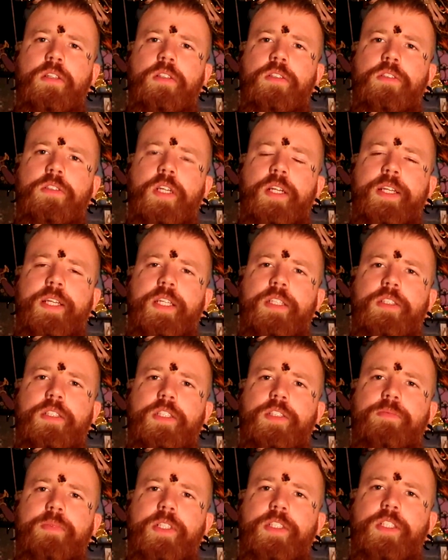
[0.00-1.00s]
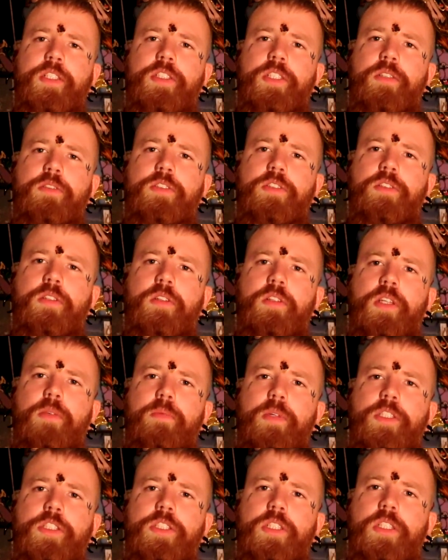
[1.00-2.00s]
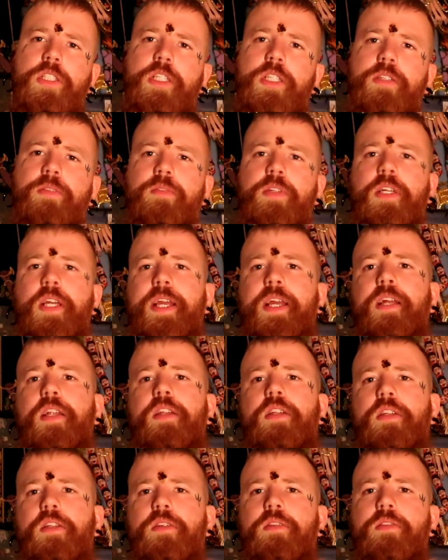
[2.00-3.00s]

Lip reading: Try to get this message out slowly but surely. And